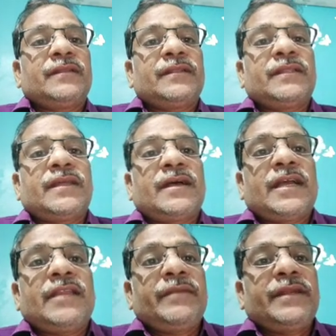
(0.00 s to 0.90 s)
the
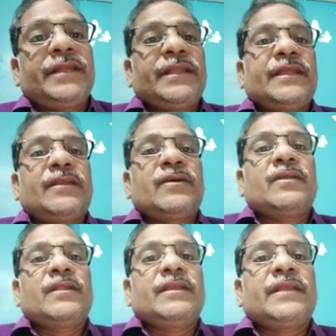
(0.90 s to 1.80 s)
alimentary
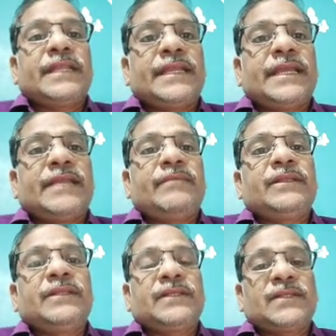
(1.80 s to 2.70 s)
canal in
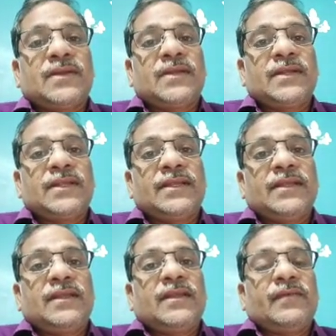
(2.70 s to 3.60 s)
Helminthes already
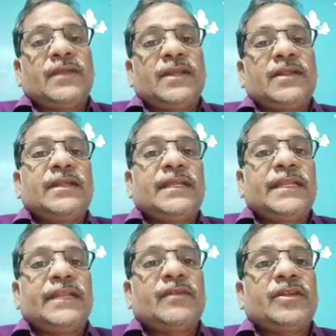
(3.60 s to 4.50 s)
we learned in
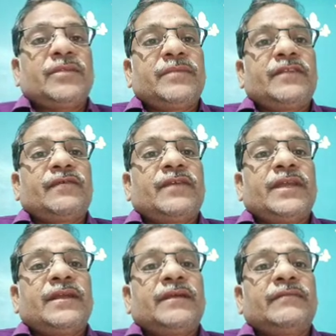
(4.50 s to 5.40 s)
invertebrate
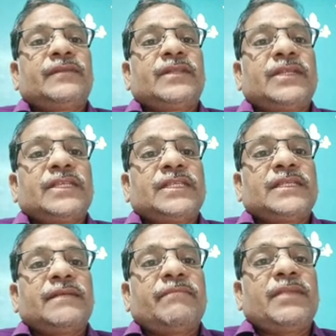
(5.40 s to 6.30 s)
phyla, that is
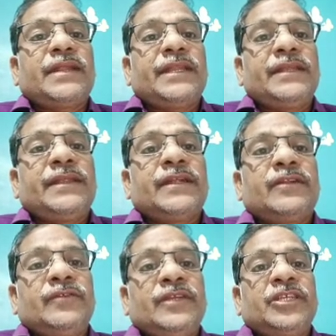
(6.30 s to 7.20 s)
the planaria,
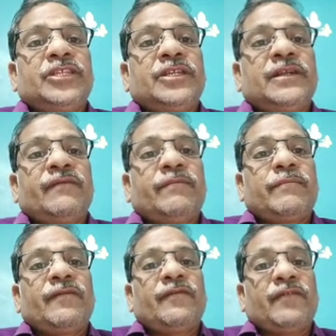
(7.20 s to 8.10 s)
dugitia,
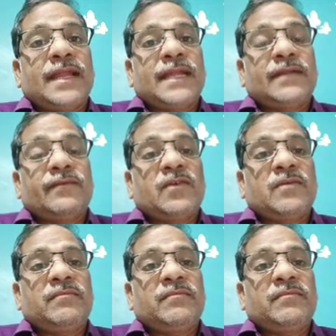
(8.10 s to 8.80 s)
flatworm.